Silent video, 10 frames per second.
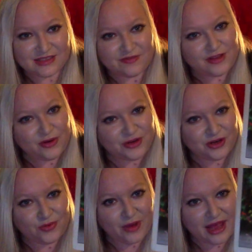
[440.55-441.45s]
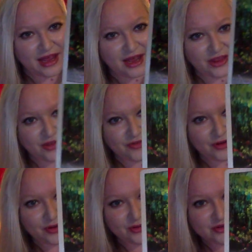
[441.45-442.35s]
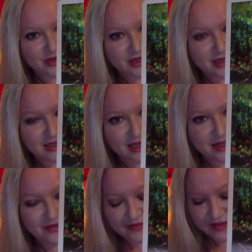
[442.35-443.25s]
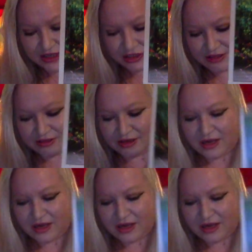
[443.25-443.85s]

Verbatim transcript: Float your way through, trying not to get the reflection.